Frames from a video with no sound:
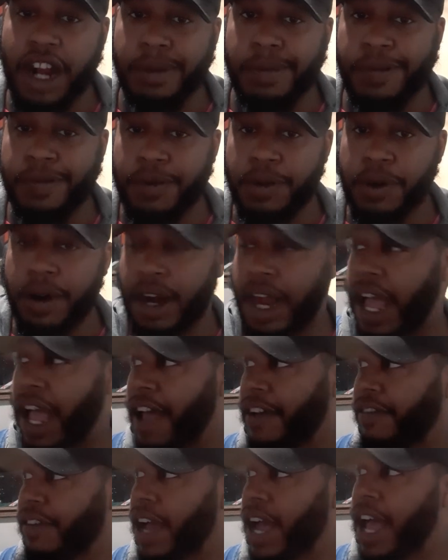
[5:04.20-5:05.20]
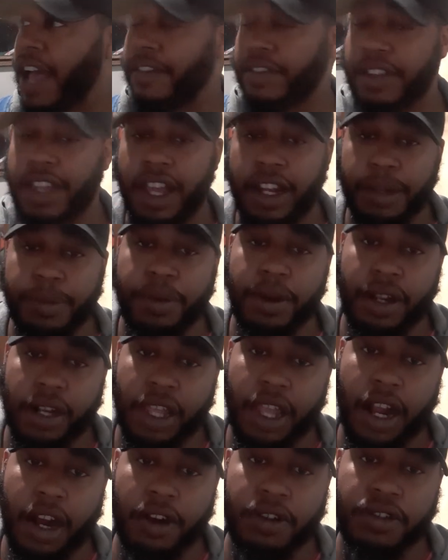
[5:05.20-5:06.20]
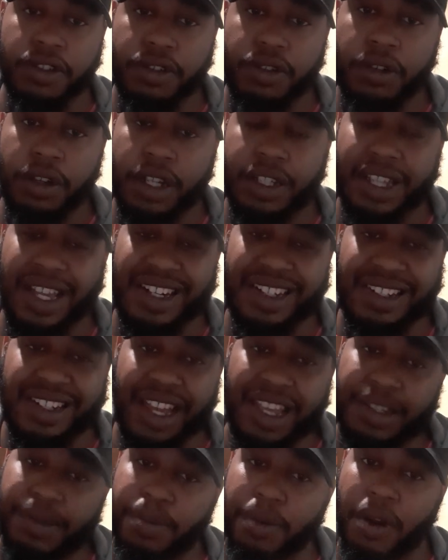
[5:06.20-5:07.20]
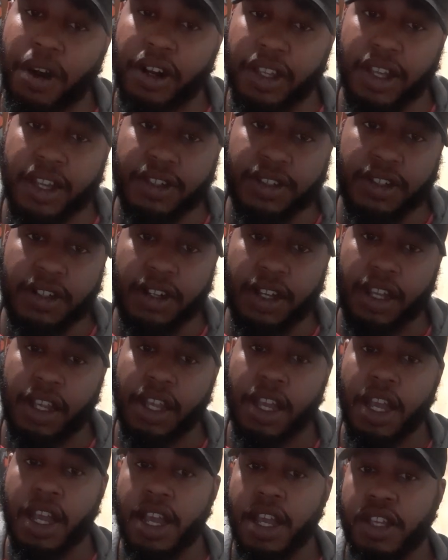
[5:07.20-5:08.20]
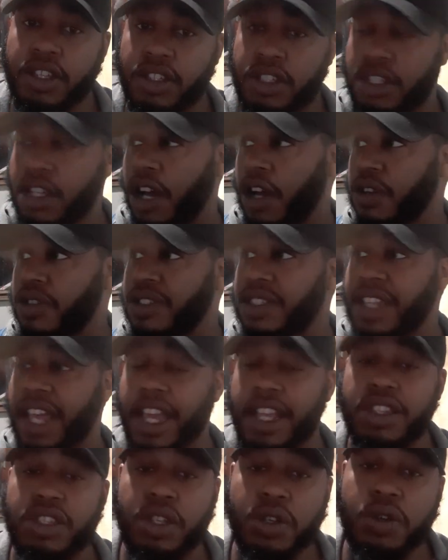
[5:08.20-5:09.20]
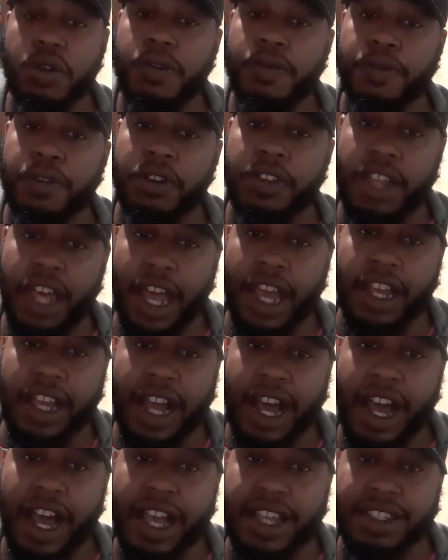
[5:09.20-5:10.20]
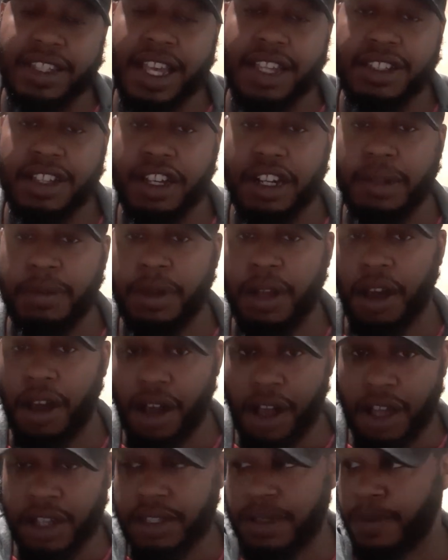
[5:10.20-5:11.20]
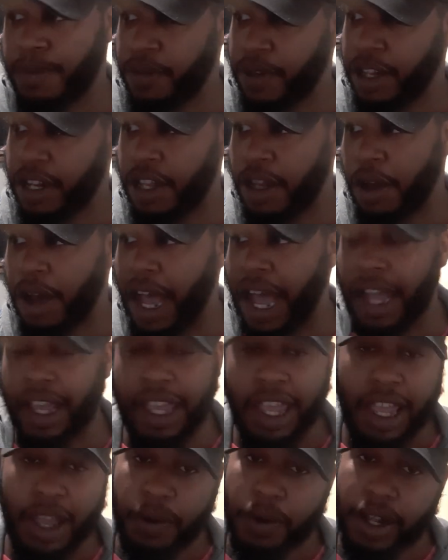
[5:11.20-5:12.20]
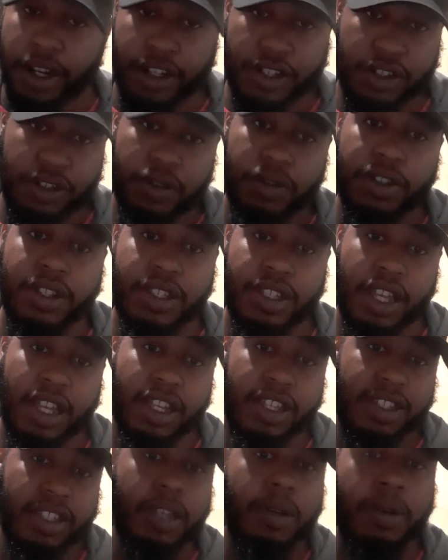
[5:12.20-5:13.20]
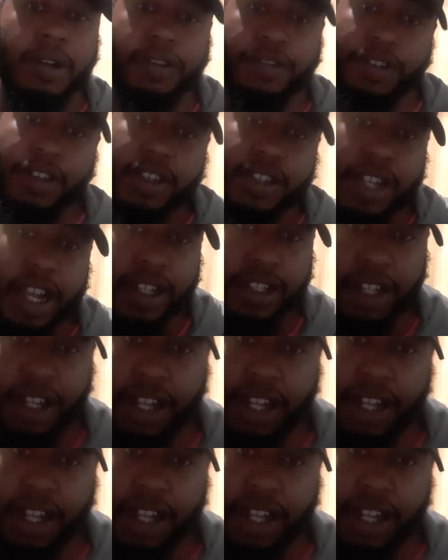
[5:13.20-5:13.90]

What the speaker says: it before. I have yet to put any arrows through it, because I just brought it yesterday. So stay tuned for that, guys. That's going to be an awesome video. I can't wait to shoot this thing and see what it feels like to